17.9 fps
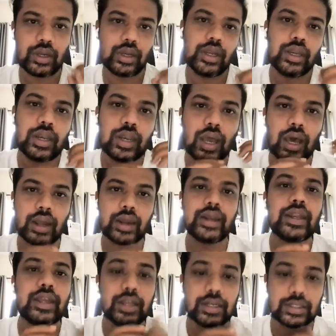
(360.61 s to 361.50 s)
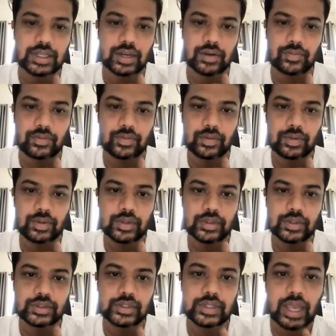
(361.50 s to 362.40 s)
in R&D itself.
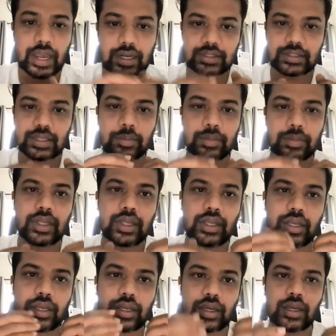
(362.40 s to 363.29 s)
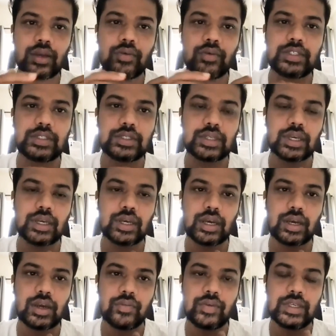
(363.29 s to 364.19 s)
So that is something which
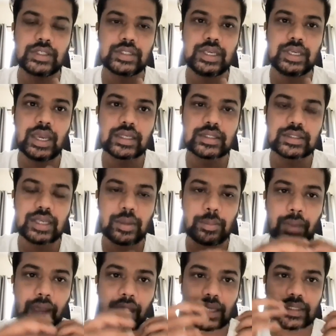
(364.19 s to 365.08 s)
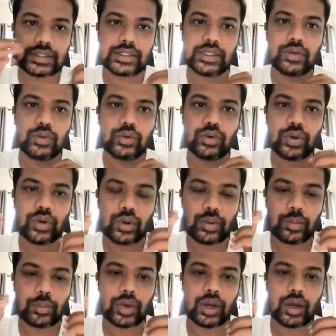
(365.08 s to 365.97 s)
we see as a massive
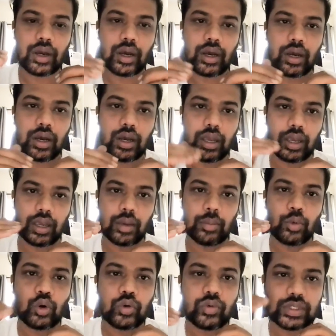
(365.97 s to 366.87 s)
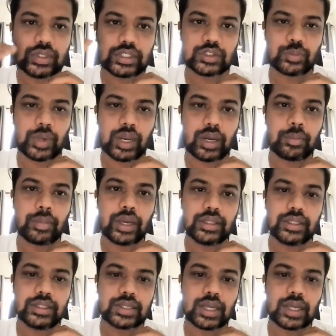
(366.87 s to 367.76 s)
amount which is spent by
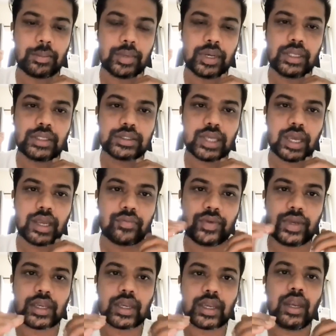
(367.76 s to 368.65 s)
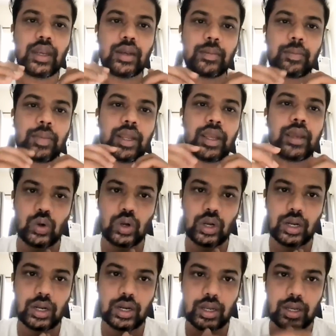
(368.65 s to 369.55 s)
these companies, and we can play a
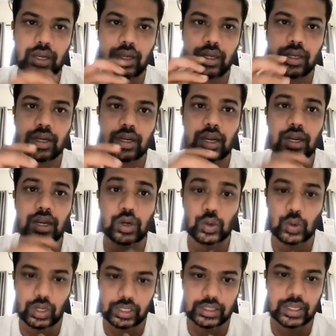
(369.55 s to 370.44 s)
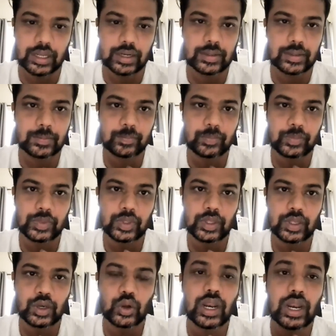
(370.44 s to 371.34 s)
major role in controlling that
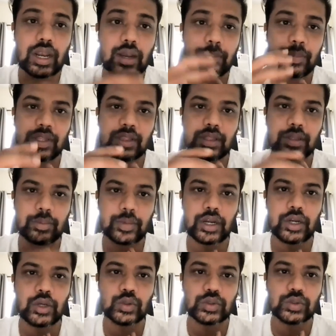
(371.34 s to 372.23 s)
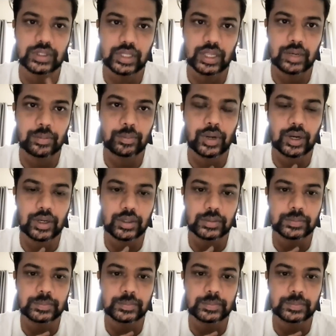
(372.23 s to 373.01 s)
or helping them reducing that part.